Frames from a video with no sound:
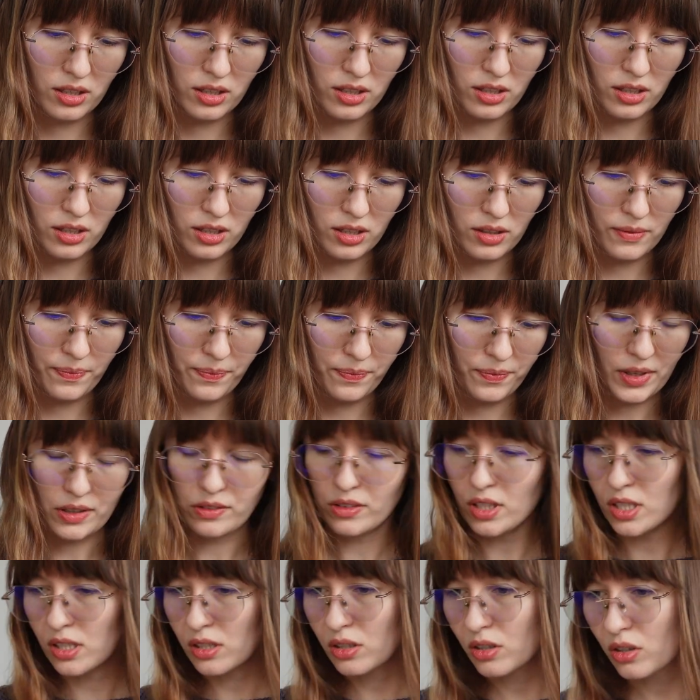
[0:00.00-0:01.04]
How
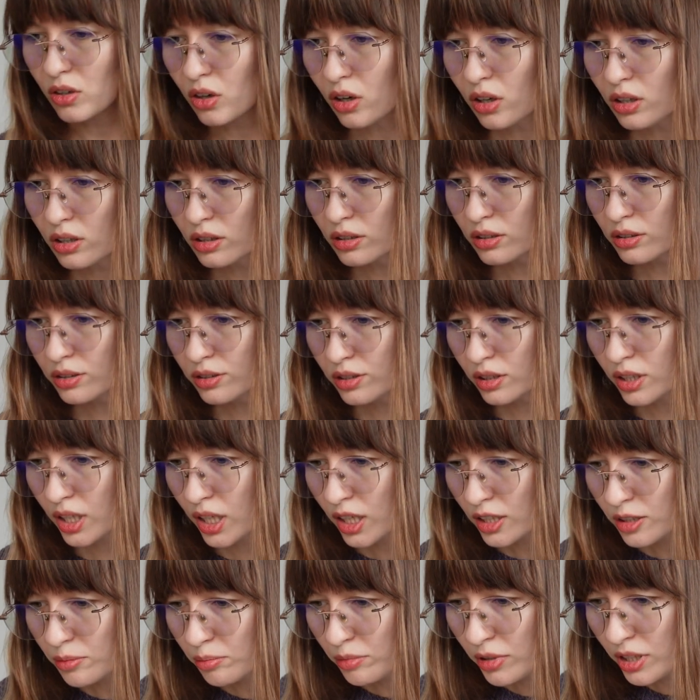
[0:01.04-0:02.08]
does it called?
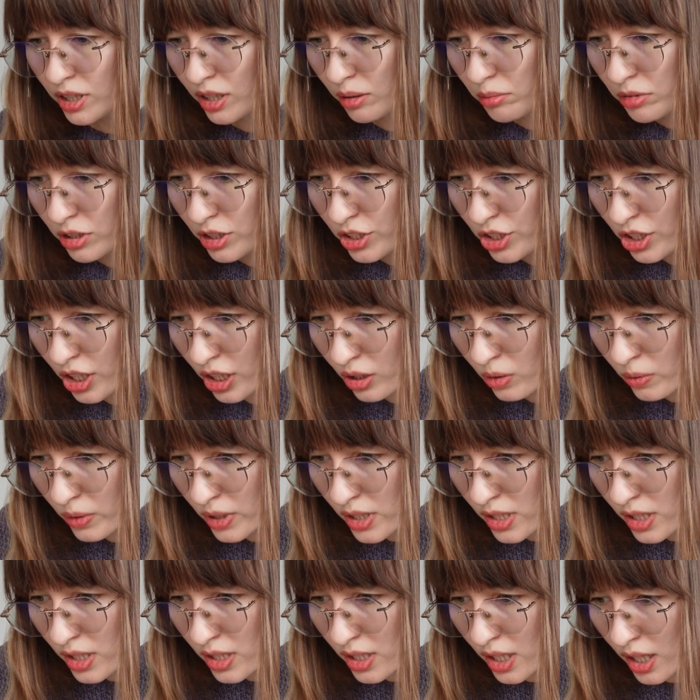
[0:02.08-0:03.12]
Let me double check
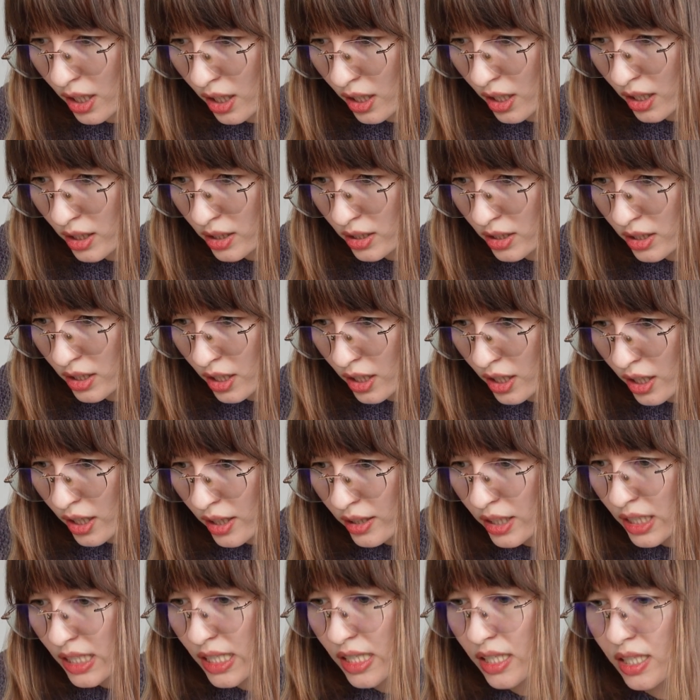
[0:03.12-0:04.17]
1 second.
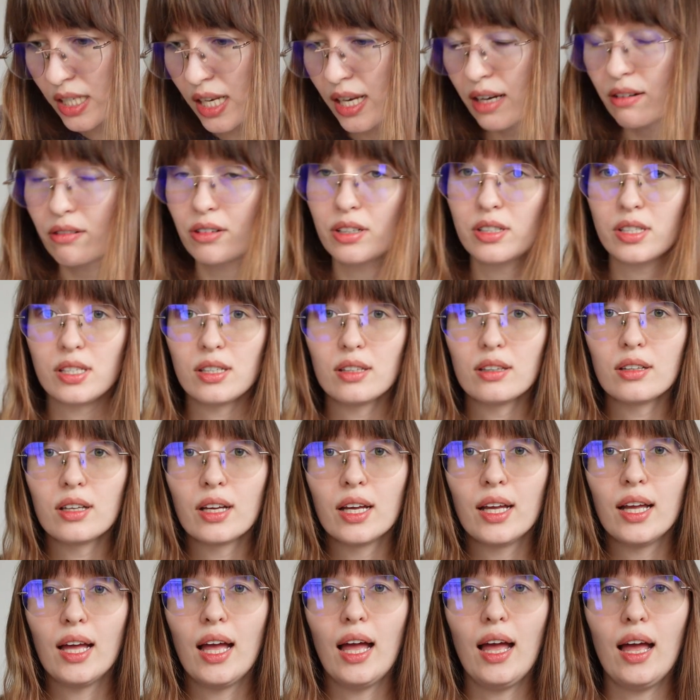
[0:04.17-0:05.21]
This is airy silk,
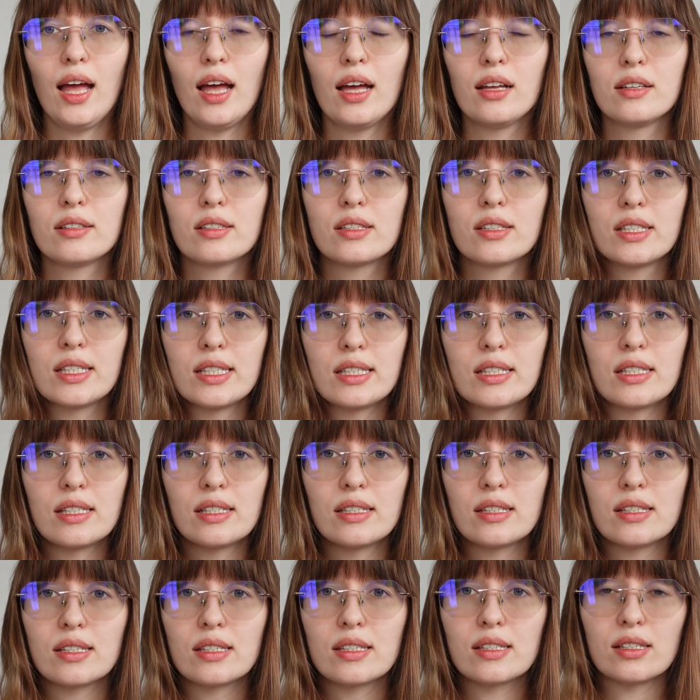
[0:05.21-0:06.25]
and this
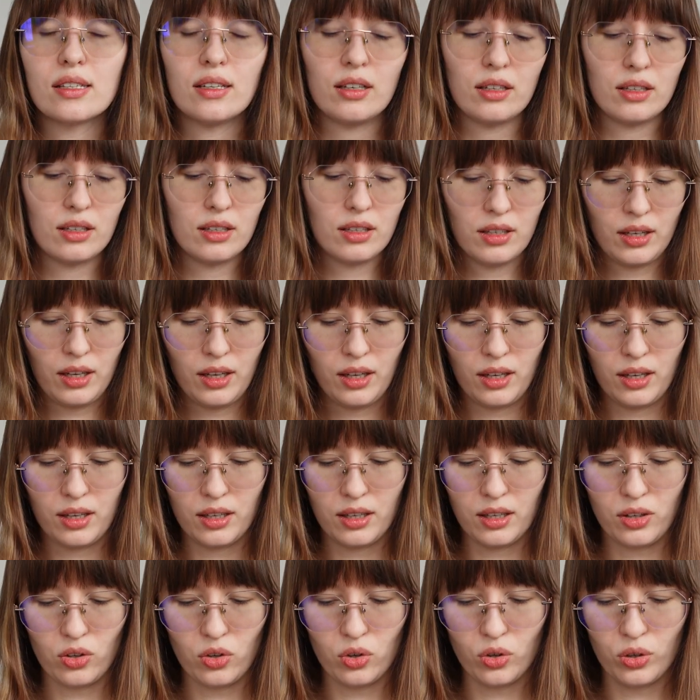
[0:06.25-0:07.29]
is
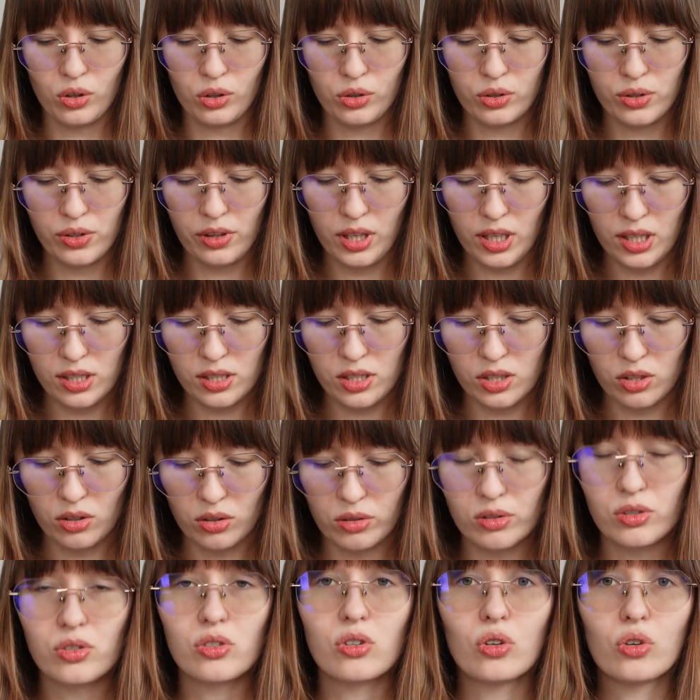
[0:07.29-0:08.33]
this
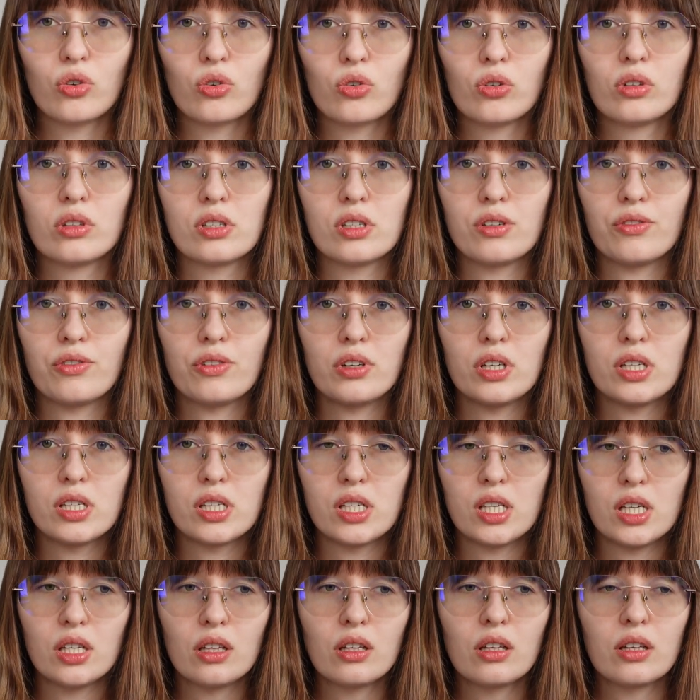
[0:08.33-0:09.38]
also cruelty-free
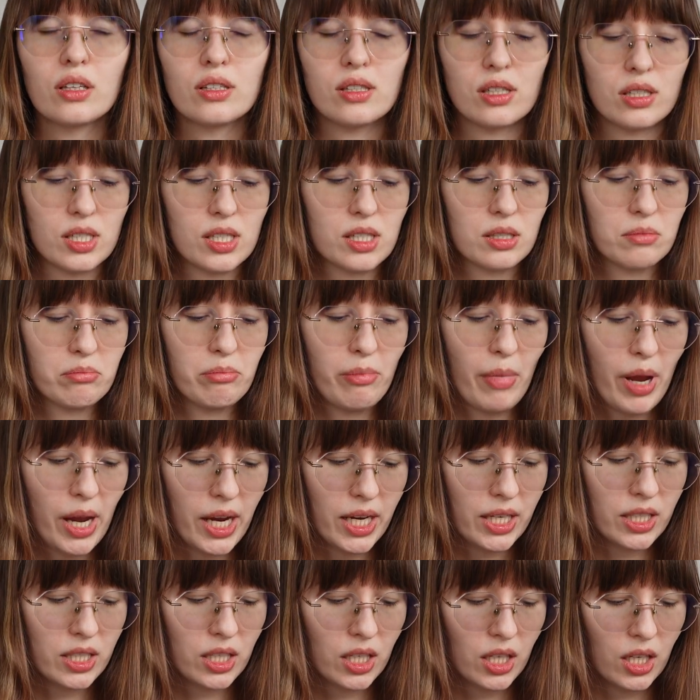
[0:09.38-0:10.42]
silk that is
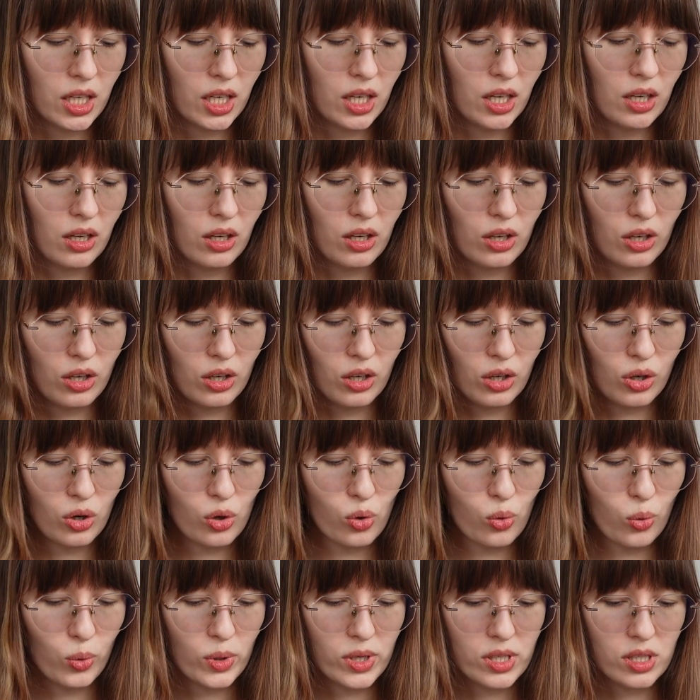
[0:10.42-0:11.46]
made
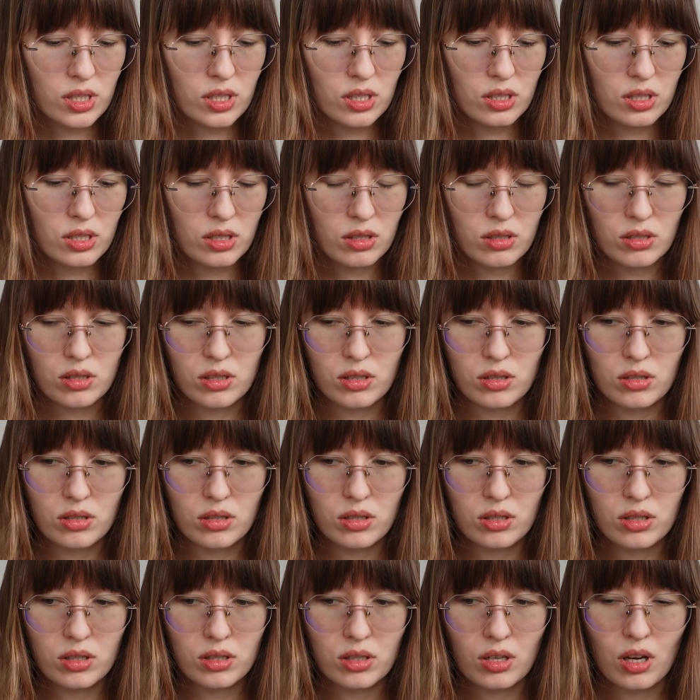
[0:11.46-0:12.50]
with
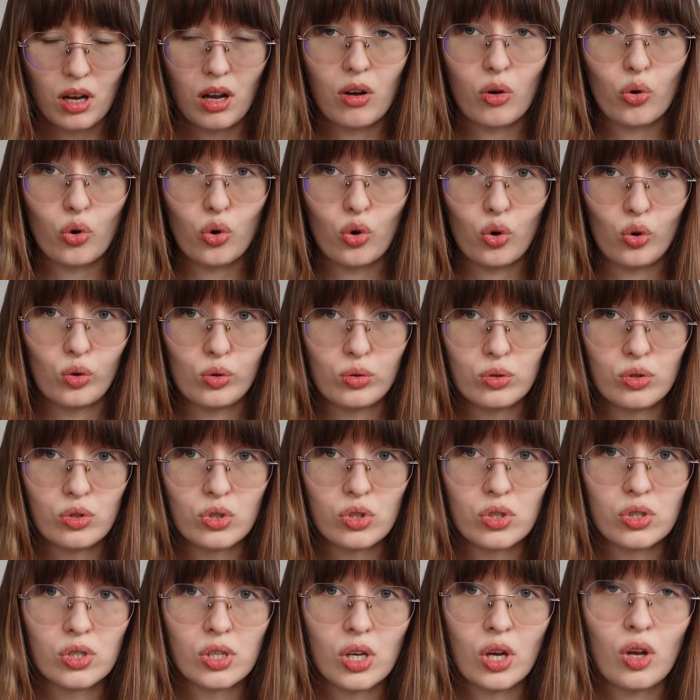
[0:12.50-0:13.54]

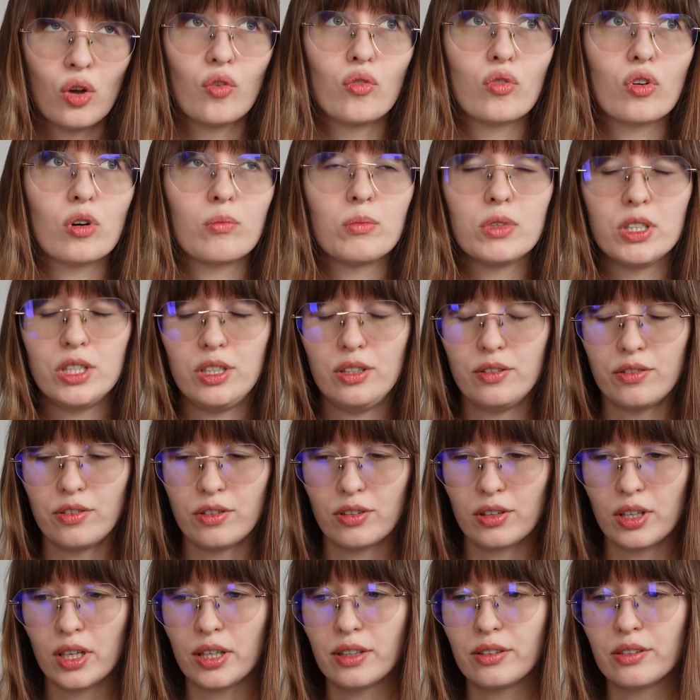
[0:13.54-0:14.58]
cocoons from a
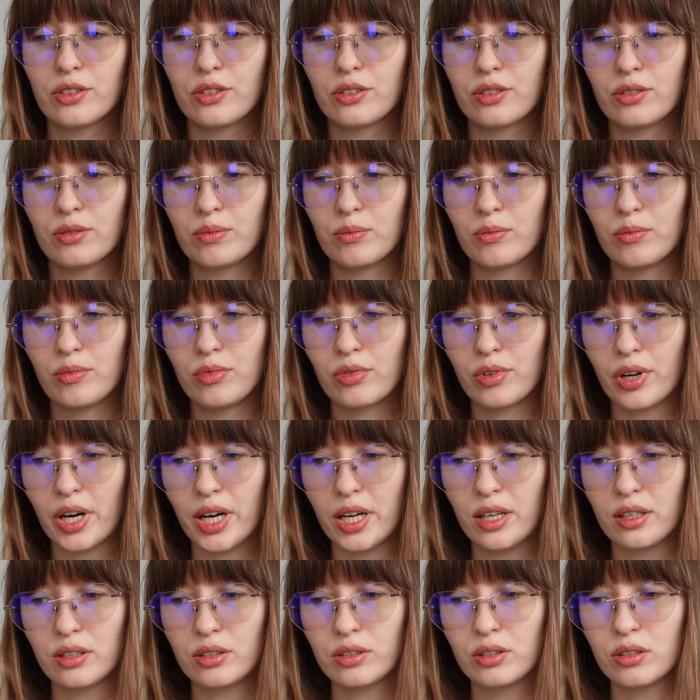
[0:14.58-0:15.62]
different
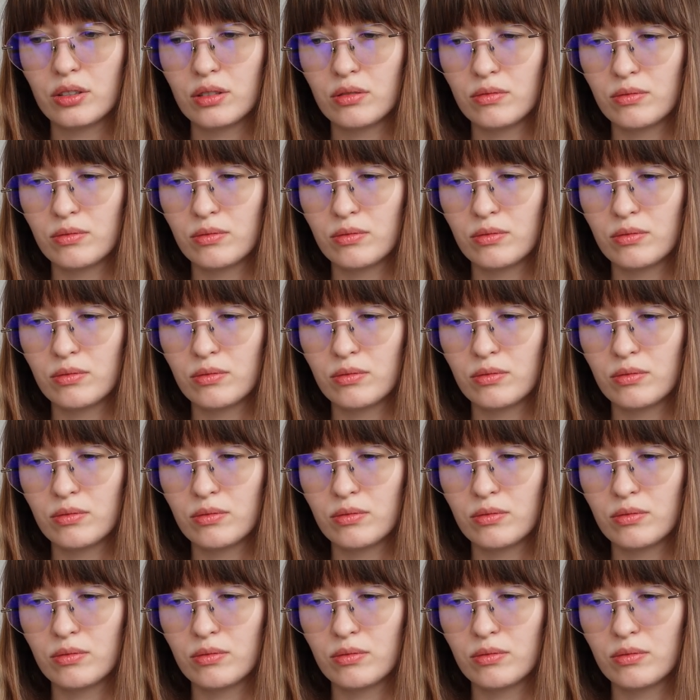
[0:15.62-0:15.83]
brand,